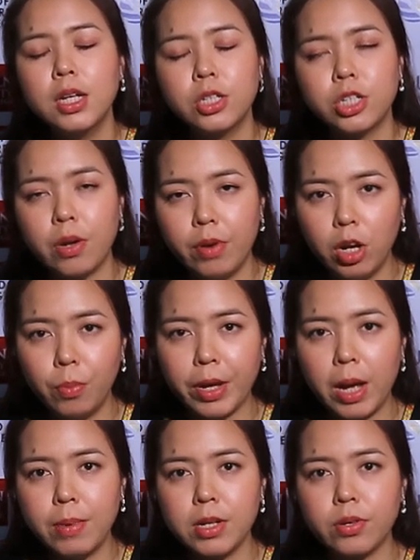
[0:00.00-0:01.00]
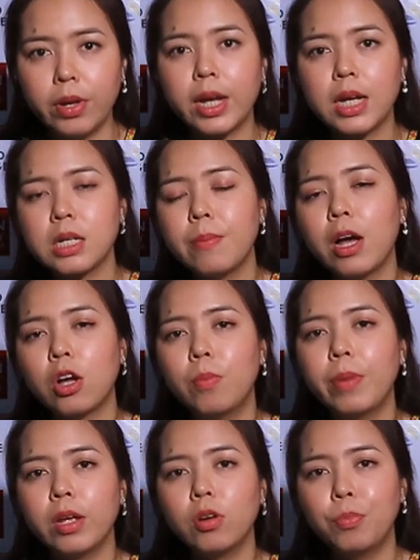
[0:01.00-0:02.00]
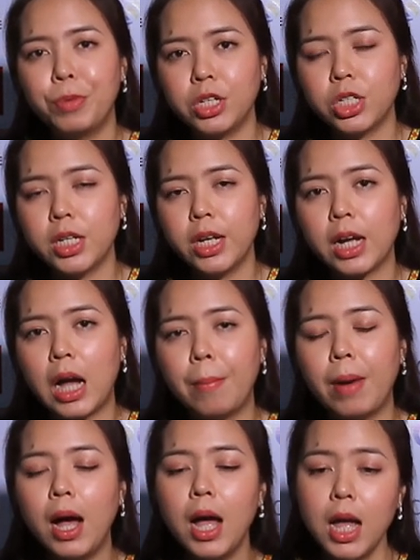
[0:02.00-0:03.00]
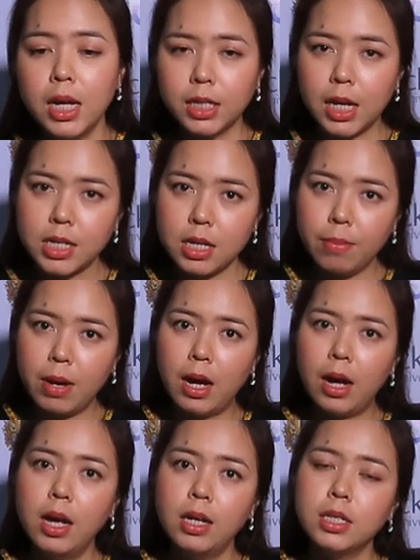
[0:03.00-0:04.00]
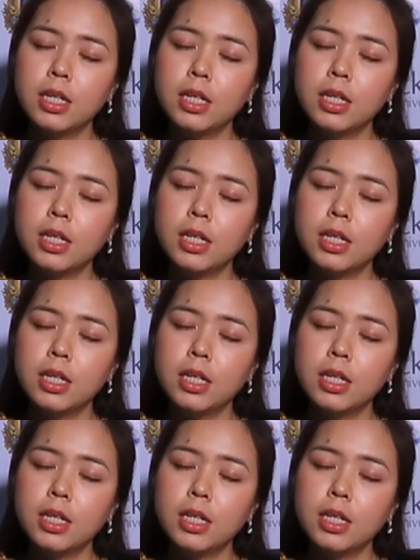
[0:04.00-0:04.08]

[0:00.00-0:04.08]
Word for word: Sherry Lopia Meso, customer complain go, Pishine Kama, customer.